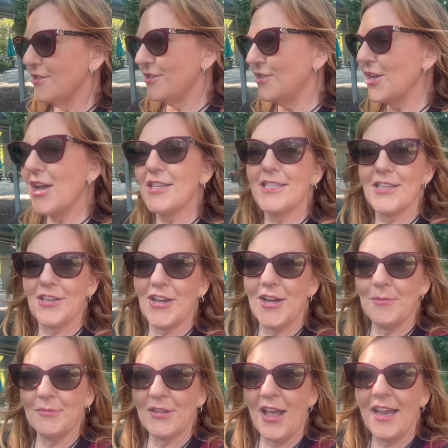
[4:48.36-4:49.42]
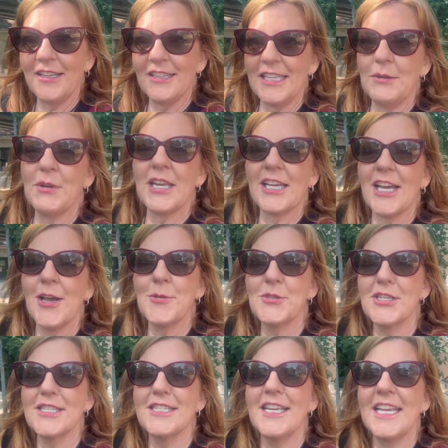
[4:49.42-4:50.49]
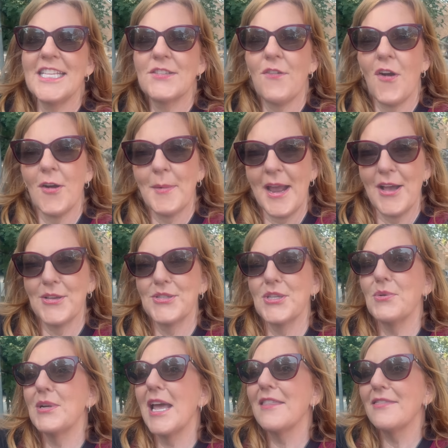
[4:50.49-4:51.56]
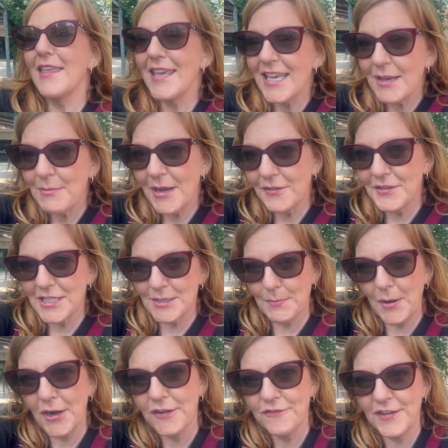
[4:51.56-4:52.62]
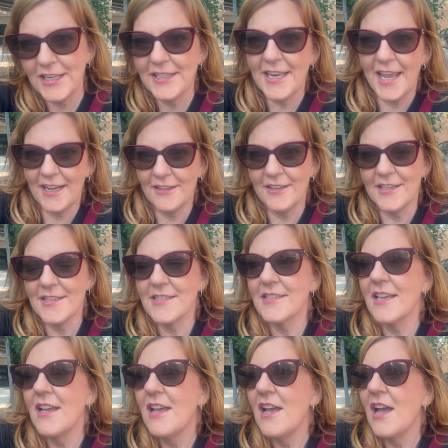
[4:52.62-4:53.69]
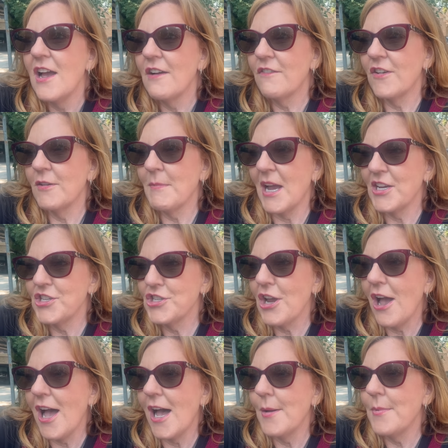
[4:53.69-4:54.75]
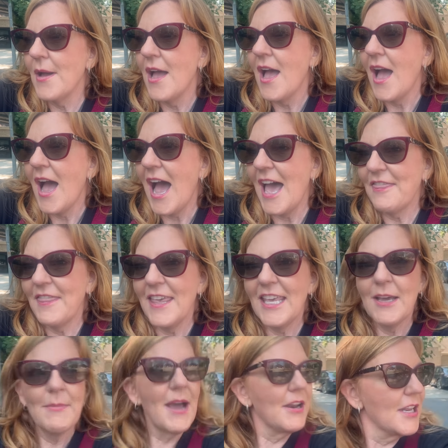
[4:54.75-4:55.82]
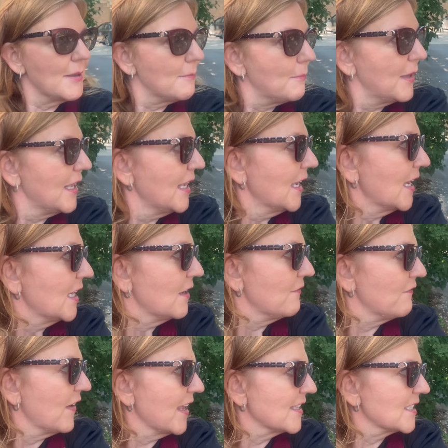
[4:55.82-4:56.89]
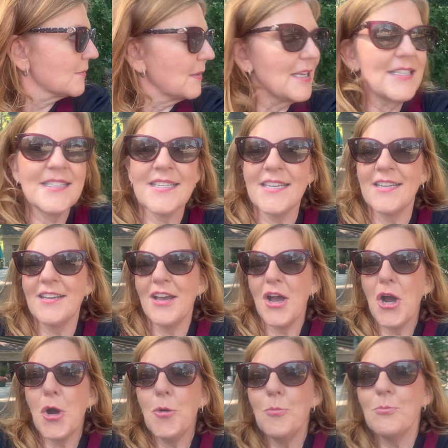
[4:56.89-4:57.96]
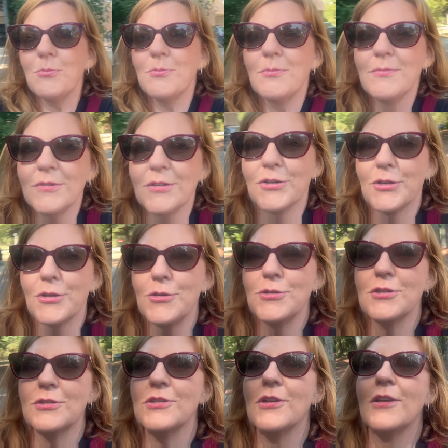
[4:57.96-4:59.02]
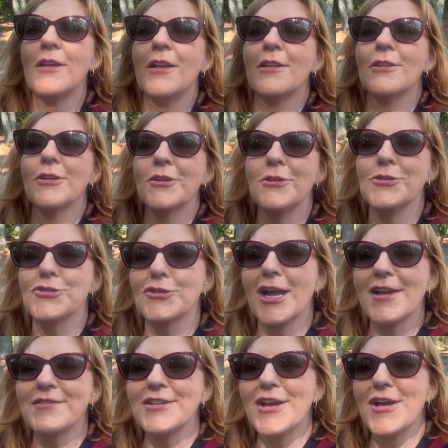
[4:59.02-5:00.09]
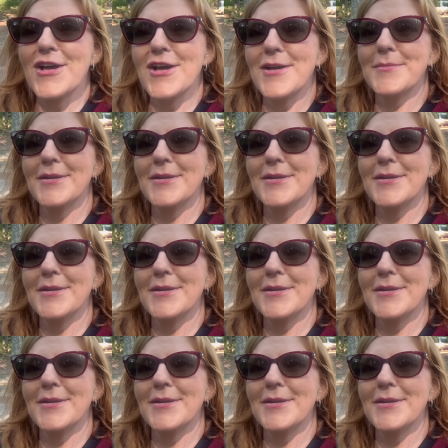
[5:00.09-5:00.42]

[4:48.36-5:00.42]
doesn't come lightly when it comes to Snead's Farmhouse. So when I think about this perfect necklace for my shop, I think about it being an investment. Oh, look who's, look who's driving up.